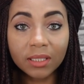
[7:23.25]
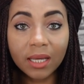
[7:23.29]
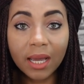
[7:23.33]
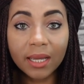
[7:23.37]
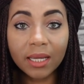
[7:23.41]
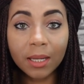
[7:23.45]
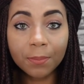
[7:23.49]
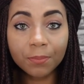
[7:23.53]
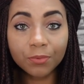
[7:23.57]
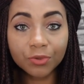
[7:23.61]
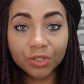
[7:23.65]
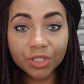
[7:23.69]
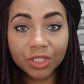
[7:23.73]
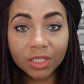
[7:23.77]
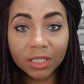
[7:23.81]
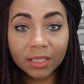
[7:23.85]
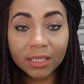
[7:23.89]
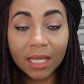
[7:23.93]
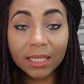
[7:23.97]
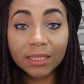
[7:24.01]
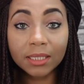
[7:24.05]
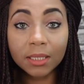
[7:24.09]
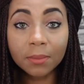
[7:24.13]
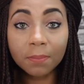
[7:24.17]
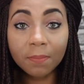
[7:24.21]
I appreciate
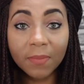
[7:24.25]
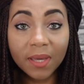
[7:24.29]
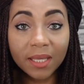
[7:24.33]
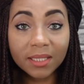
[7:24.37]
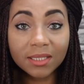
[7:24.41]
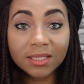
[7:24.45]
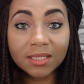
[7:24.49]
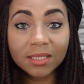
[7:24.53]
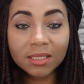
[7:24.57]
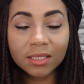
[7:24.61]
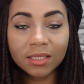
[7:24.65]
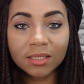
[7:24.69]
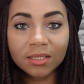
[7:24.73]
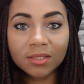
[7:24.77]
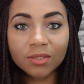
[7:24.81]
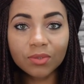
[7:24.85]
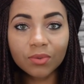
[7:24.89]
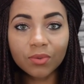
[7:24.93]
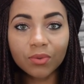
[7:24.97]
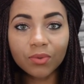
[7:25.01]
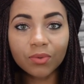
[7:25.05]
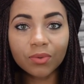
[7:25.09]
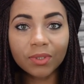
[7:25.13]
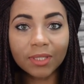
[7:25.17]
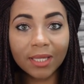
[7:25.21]
that immensely.
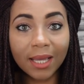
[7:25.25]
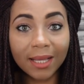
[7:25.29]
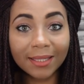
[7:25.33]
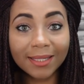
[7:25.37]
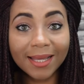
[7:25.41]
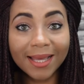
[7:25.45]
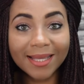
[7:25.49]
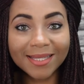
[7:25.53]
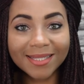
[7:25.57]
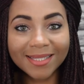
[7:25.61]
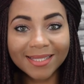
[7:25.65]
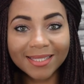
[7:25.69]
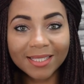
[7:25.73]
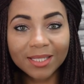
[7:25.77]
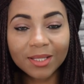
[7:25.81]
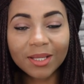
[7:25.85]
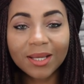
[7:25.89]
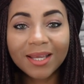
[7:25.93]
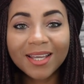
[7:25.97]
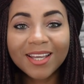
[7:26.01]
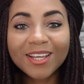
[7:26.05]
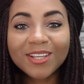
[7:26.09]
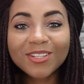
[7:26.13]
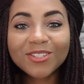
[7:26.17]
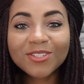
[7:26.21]
So yeah, that's it.
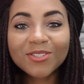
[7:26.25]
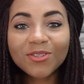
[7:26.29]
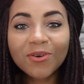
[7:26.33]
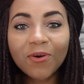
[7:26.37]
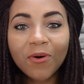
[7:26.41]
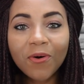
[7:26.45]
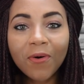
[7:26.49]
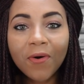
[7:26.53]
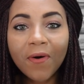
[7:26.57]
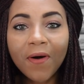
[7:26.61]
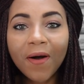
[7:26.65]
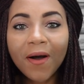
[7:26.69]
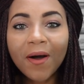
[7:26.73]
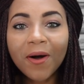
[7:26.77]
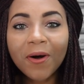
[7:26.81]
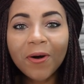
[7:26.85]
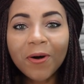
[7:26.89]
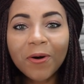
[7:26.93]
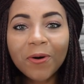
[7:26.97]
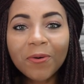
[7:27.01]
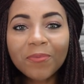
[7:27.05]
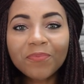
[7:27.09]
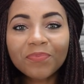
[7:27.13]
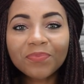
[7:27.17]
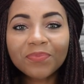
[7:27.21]
So
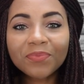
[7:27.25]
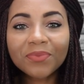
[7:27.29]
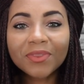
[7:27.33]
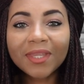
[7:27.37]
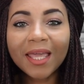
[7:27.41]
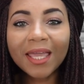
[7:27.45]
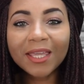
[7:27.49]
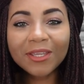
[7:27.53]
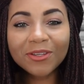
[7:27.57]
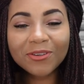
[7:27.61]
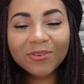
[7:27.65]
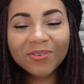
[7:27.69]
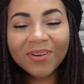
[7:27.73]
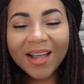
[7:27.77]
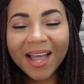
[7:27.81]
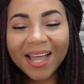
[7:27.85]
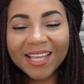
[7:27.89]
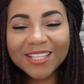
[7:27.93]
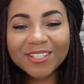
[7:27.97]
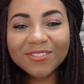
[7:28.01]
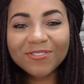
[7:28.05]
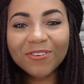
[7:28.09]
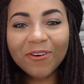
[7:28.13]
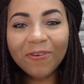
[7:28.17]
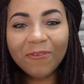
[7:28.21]
thank you
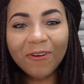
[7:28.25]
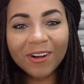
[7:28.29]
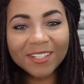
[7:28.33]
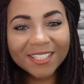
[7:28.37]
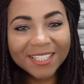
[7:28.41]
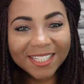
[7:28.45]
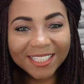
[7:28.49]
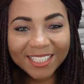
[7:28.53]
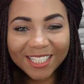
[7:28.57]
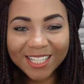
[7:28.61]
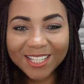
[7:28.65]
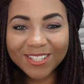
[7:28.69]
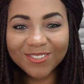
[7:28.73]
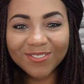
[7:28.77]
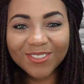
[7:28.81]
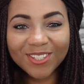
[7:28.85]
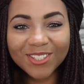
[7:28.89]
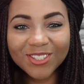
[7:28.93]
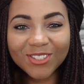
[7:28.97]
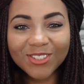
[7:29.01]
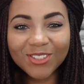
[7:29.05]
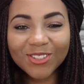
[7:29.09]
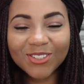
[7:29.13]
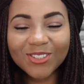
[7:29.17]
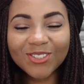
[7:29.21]
guys for watching this
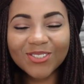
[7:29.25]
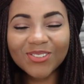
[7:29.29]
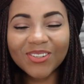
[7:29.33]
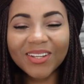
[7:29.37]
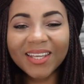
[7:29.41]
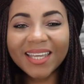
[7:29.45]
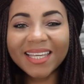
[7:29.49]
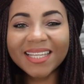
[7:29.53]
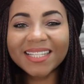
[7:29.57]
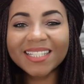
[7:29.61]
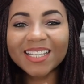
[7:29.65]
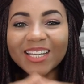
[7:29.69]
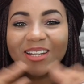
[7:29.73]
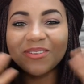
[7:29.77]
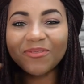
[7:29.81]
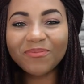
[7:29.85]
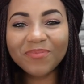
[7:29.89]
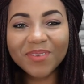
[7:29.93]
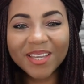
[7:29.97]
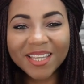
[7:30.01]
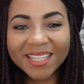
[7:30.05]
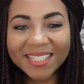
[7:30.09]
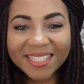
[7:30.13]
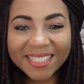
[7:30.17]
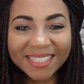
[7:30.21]
video. Today is an
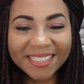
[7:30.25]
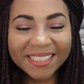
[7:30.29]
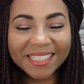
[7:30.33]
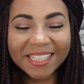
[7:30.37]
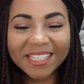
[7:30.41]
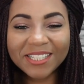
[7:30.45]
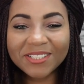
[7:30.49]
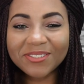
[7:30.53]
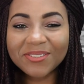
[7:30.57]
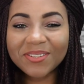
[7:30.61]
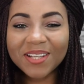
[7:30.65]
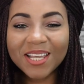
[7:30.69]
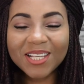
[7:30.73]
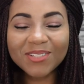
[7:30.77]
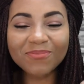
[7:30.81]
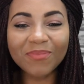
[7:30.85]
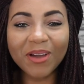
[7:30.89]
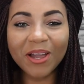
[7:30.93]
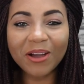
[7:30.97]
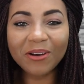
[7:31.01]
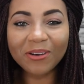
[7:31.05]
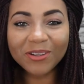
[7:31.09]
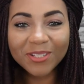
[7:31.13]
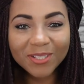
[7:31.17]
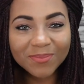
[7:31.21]
amazing day. Today is my
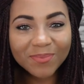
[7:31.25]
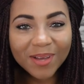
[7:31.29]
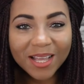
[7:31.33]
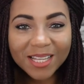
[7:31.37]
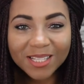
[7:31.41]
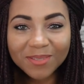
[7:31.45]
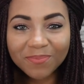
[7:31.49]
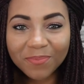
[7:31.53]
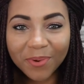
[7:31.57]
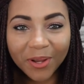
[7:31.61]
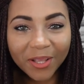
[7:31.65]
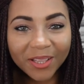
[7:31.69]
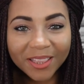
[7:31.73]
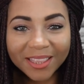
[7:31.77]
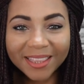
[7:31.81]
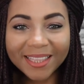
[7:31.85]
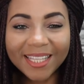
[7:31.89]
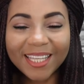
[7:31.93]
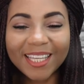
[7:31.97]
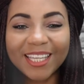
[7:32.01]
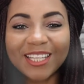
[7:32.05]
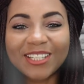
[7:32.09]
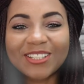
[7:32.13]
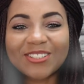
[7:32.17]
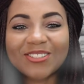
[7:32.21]
husband's
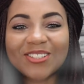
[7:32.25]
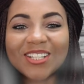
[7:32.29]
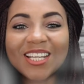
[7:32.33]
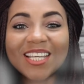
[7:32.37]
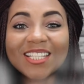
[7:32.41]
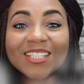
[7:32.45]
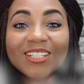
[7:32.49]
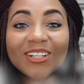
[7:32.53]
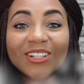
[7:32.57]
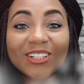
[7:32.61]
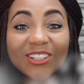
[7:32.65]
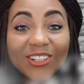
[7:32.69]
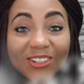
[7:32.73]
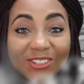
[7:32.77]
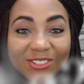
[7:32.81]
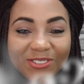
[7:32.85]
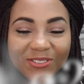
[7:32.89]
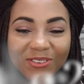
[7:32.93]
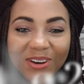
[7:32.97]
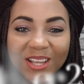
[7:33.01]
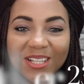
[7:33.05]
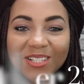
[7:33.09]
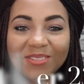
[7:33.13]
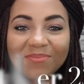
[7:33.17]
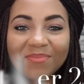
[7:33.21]
birthday. Today is a close
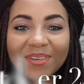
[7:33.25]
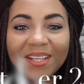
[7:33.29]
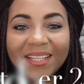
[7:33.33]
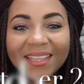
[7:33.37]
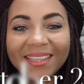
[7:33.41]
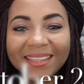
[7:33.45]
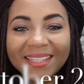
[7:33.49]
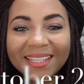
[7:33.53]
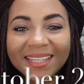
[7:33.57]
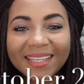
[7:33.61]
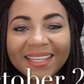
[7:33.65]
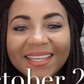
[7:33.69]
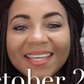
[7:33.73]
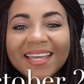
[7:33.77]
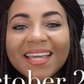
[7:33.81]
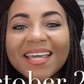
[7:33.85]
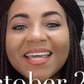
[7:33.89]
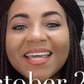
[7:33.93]
friend's birthday.